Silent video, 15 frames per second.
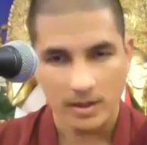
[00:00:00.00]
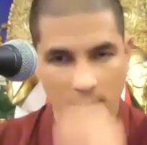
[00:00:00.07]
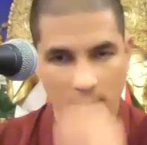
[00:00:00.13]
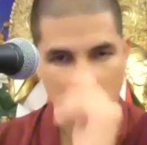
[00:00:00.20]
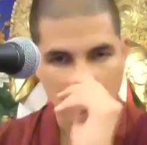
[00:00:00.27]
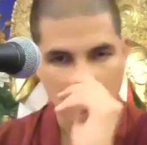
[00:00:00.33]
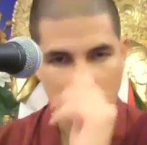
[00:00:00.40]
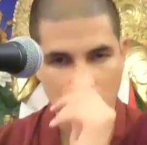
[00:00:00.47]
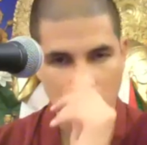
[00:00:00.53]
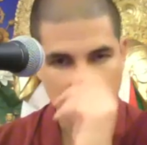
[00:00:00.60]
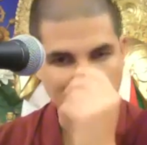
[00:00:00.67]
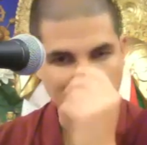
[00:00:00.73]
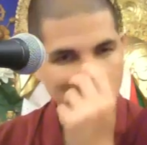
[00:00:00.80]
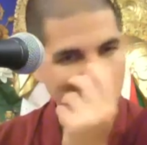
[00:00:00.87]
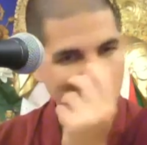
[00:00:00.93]
My breasts were
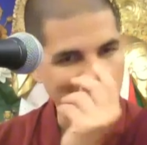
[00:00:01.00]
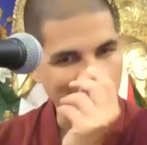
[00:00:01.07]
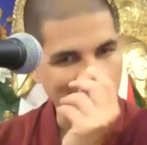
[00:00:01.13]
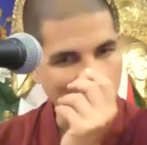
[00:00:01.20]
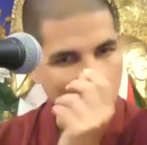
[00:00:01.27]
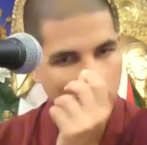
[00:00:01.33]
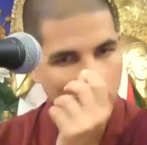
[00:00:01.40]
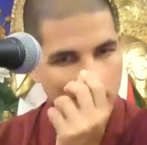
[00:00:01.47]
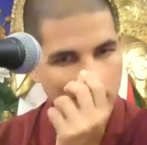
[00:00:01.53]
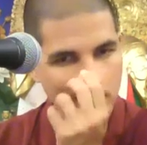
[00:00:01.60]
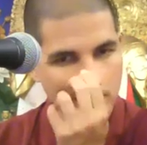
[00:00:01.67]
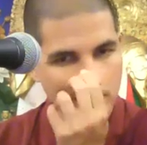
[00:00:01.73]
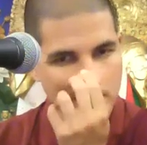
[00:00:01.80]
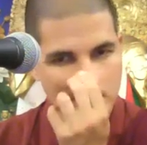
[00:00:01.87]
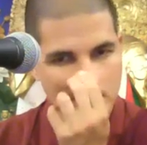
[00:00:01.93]
cut off. I wonder if
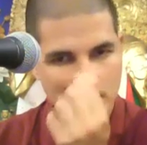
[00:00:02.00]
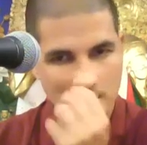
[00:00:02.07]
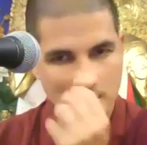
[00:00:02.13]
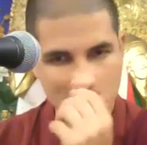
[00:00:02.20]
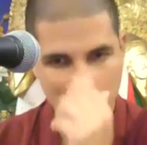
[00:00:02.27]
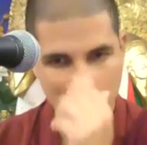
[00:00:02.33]
my son's